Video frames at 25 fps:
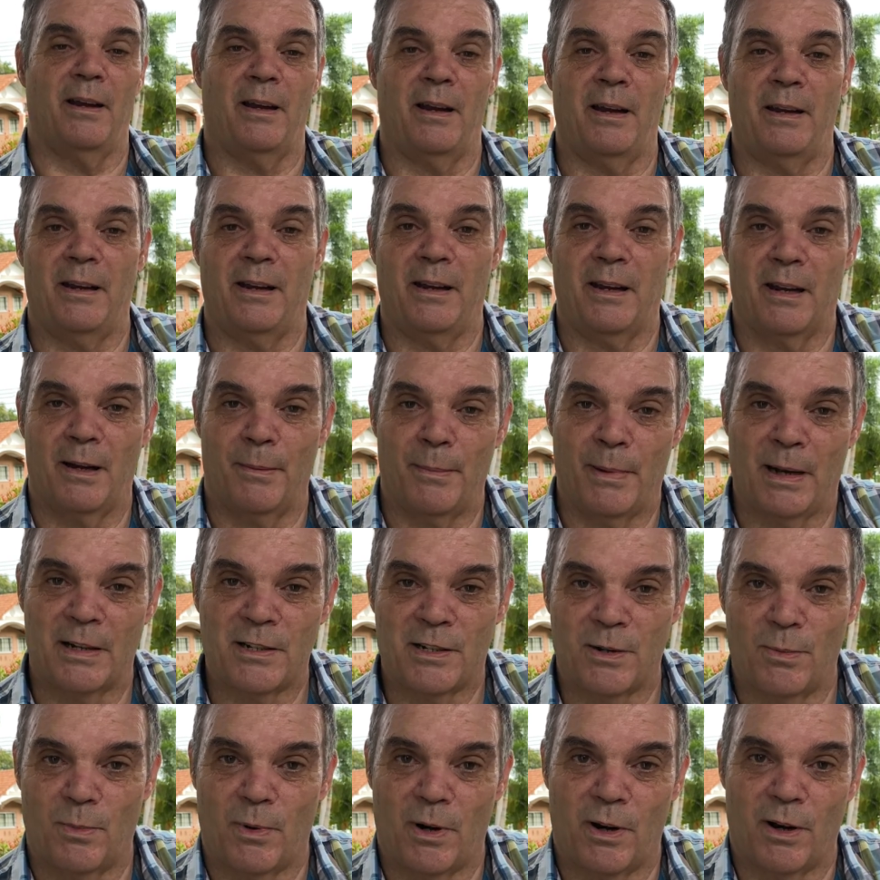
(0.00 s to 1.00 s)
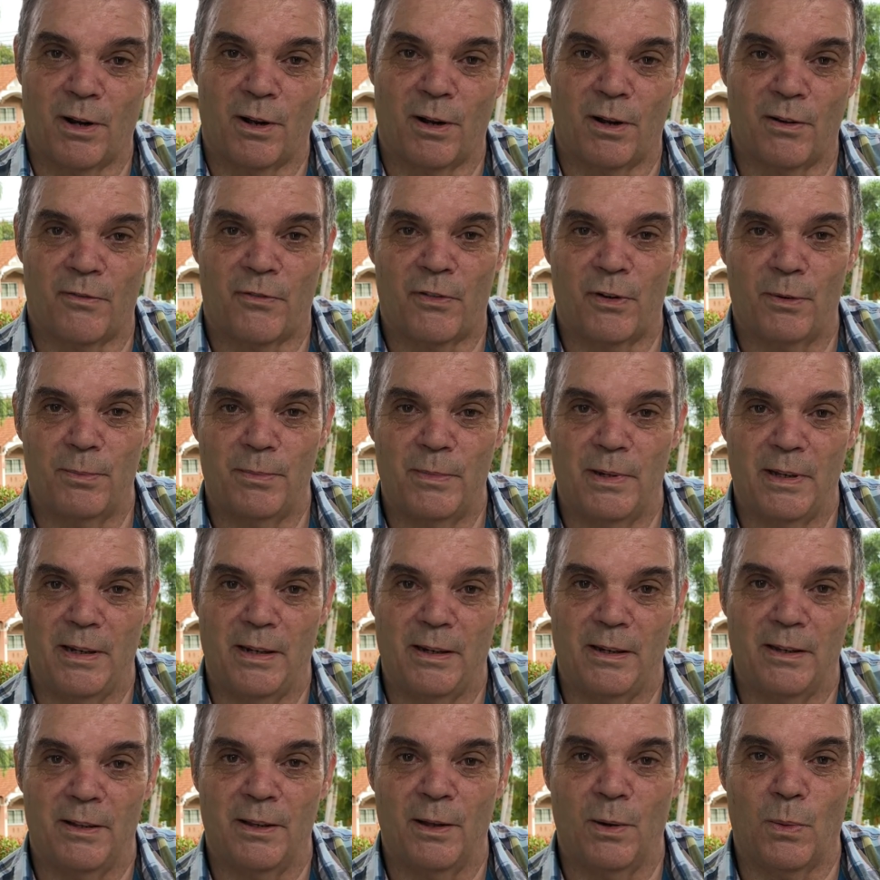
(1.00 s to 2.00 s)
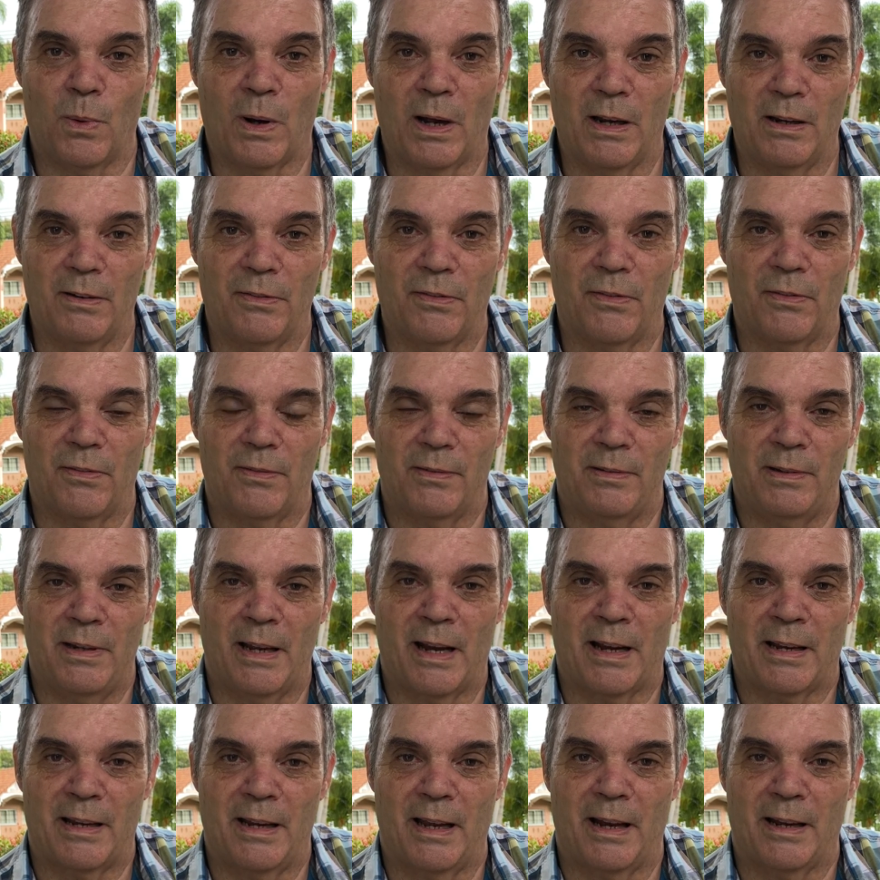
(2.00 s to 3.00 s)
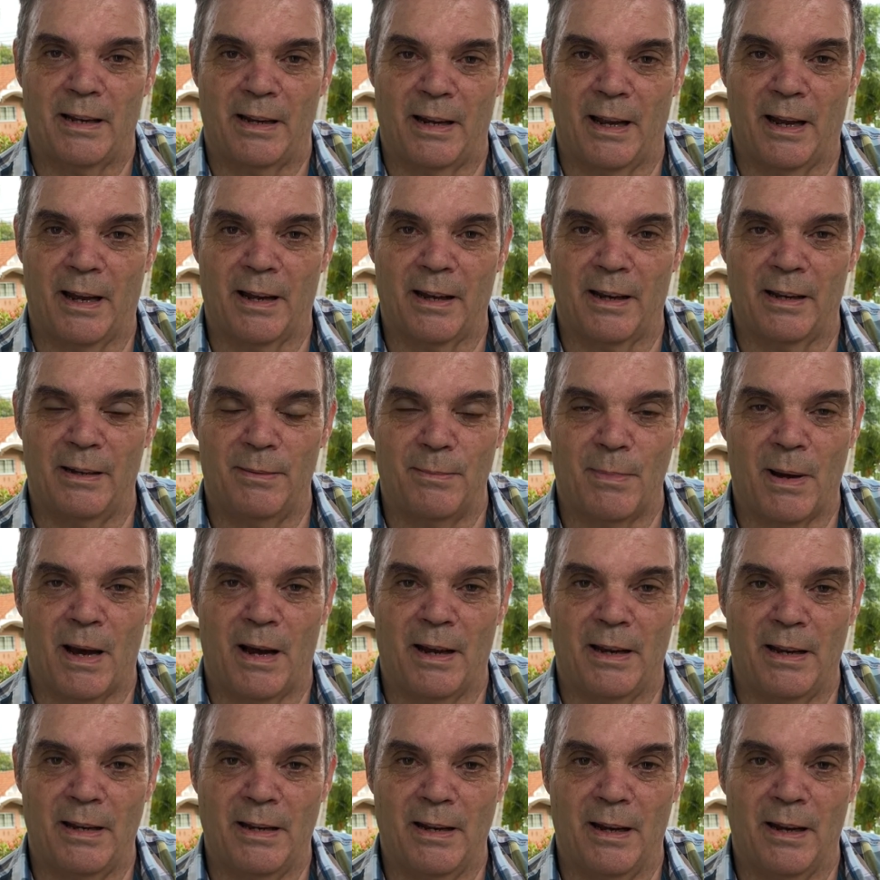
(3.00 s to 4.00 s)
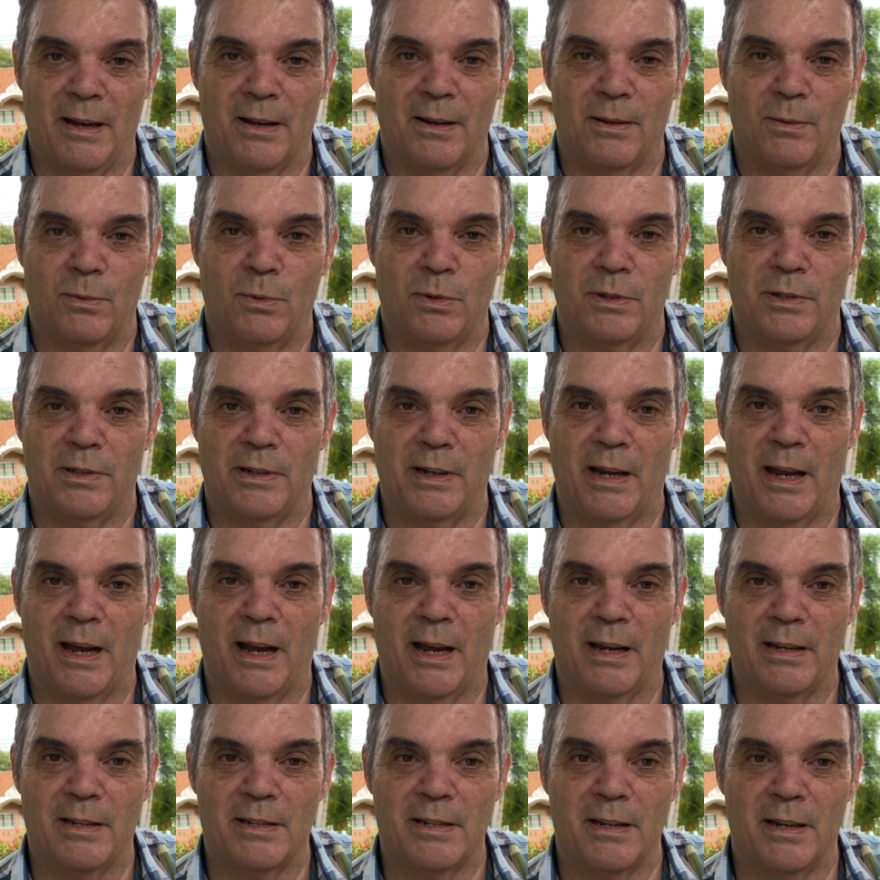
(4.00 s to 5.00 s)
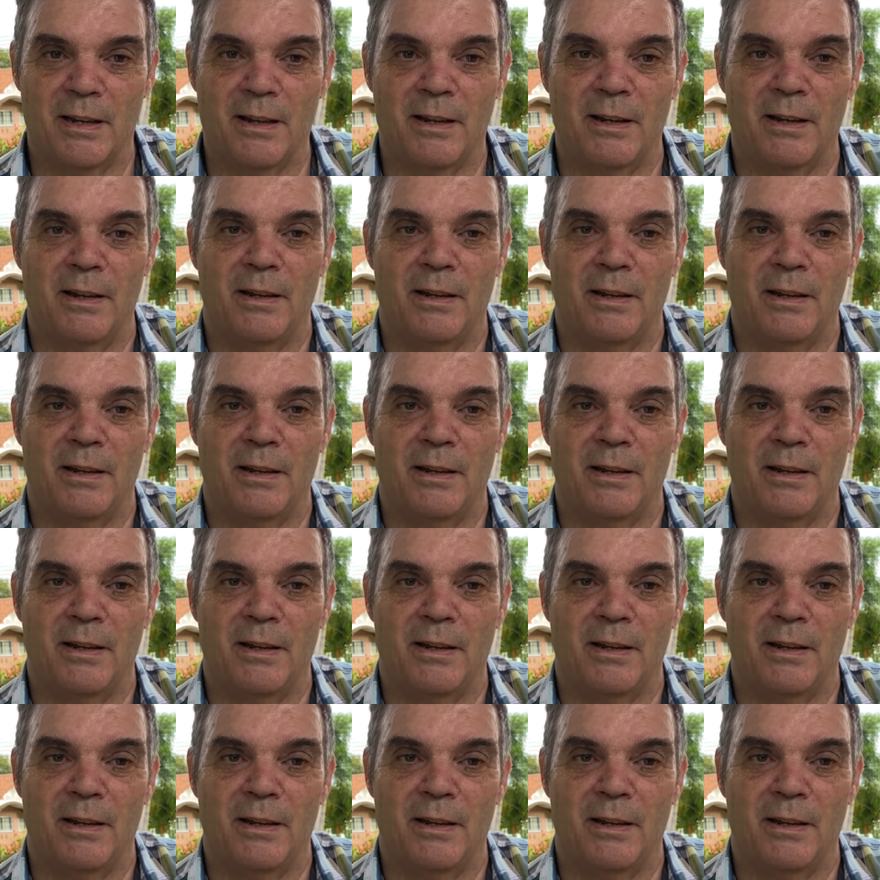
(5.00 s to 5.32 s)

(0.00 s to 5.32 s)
And you can imagine what I got from the wife, yak, yak, yak, in my ear with regard to